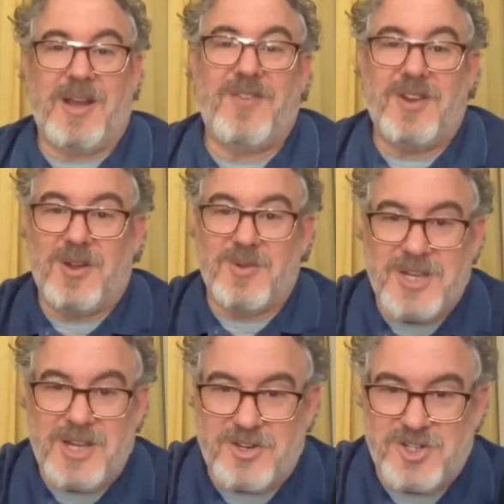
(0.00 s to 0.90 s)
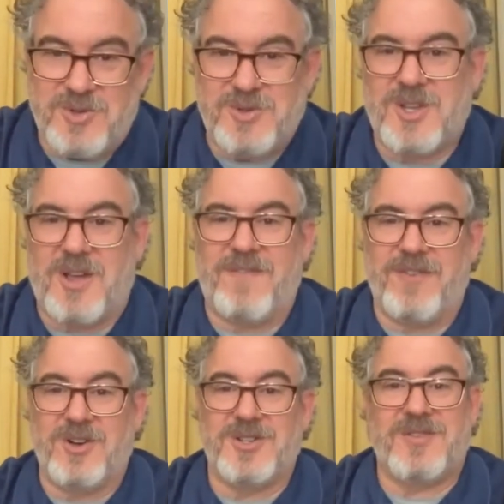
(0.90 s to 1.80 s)
if you don't take your shoes off
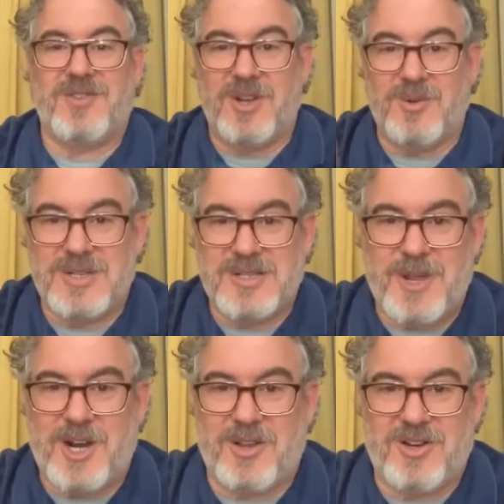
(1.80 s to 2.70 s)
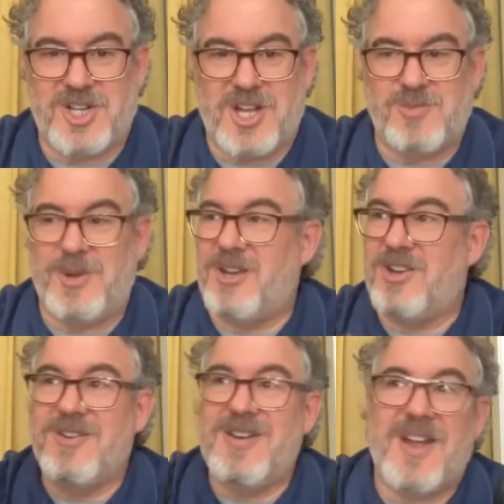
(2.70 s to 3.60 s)
first, if you don't dismantle your judgment,
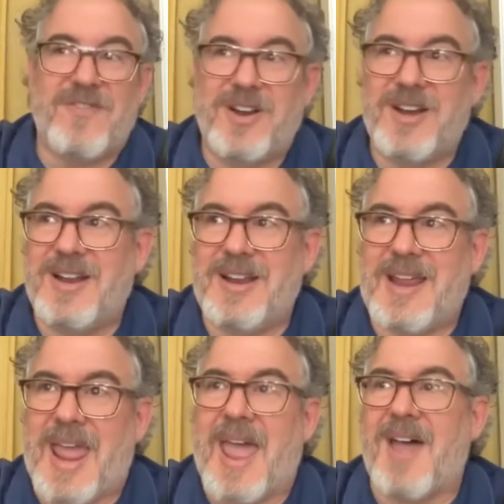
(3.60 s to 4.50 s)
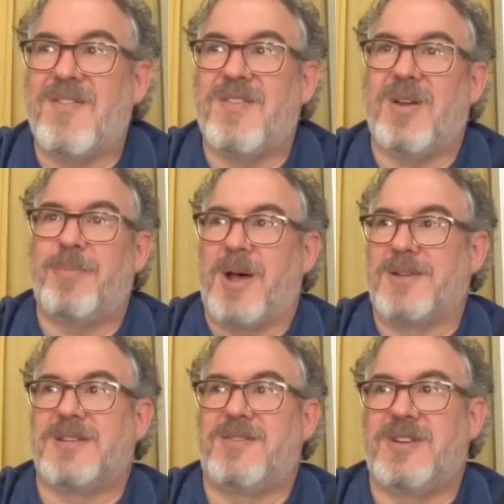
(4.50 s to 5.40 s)
you're never going to have a
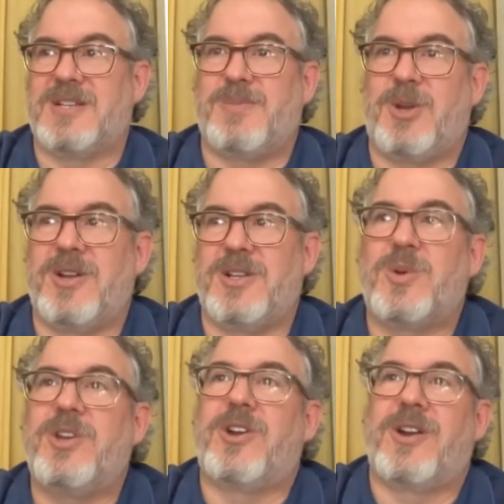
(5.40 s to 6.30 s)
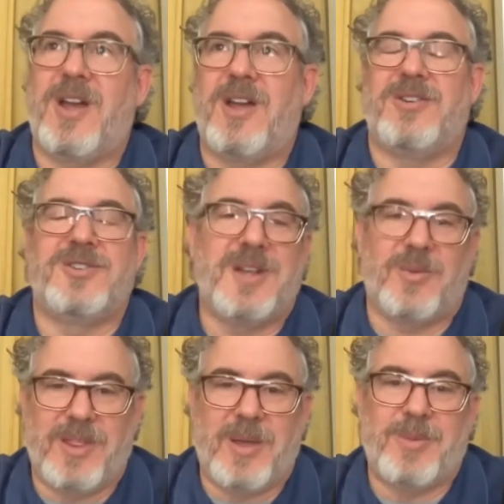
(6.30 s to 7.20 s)
positive experience where you're going to understand
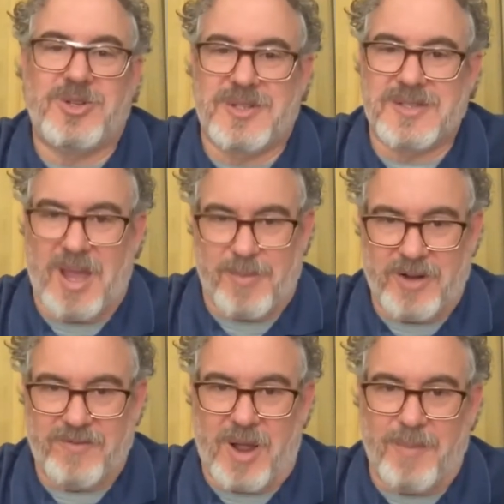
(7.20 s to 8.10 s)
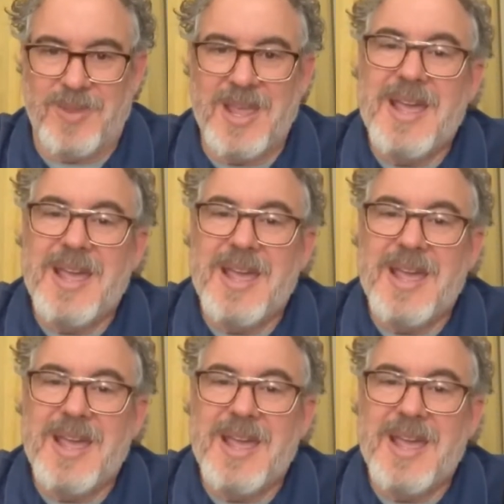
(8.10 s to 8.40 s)
where that person's coming from.